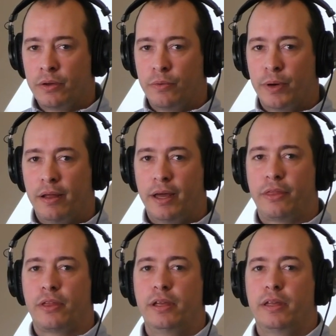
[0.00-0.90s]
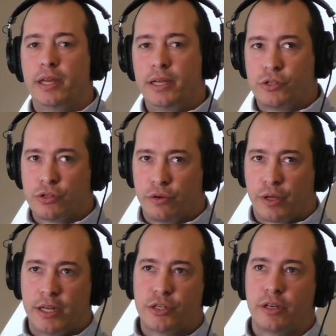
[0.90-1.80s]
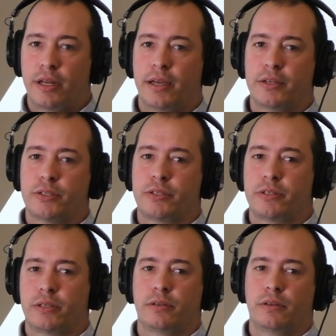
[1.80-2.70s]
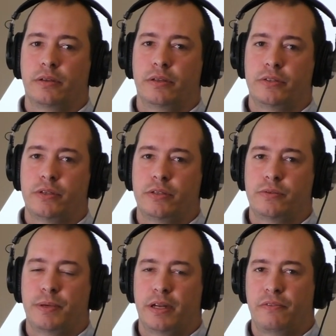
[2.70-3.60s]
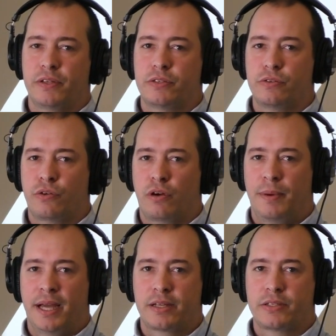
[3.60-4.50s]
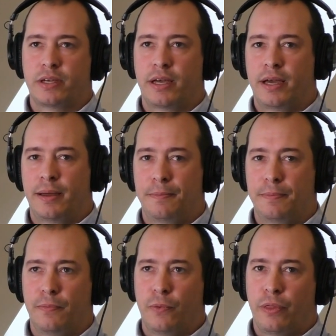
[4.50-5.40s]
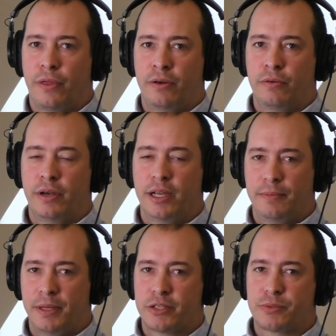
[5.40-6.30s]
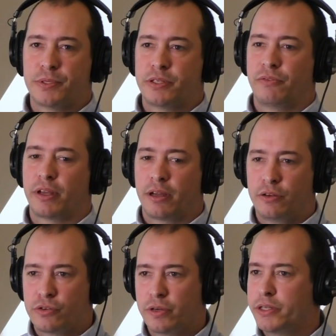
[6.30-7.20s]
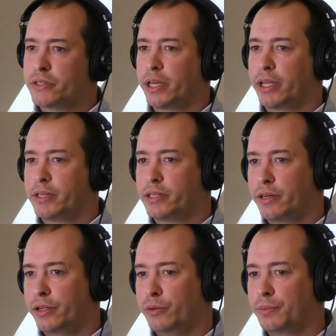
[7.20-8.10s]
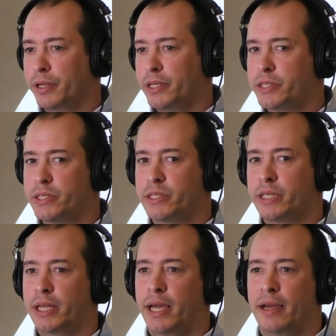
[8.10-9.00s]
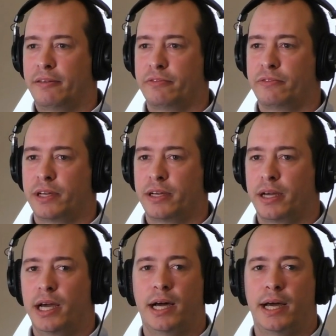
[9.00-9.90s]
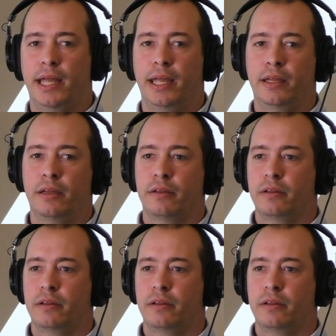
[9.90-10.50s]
Well, I think each location has its benefits and drawbacks. Without naming specific countries, I can tell you places that have high,